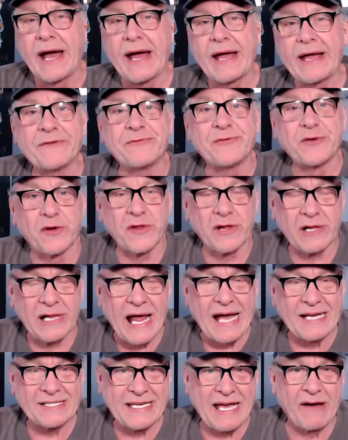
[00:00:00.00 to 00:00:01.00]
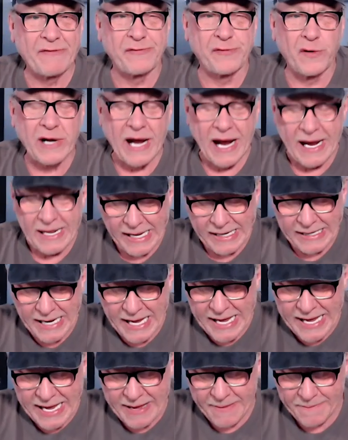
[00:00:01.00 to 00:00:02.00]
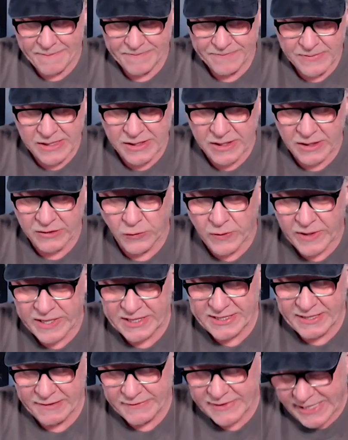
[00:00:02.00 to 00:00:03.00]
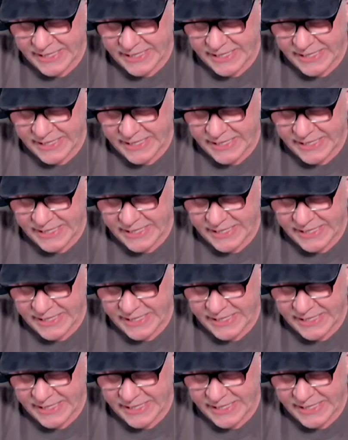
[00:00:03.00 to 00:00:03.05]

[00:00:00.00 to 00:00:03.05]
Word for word: if you're the glass half full guy like I am. In the twenty-seven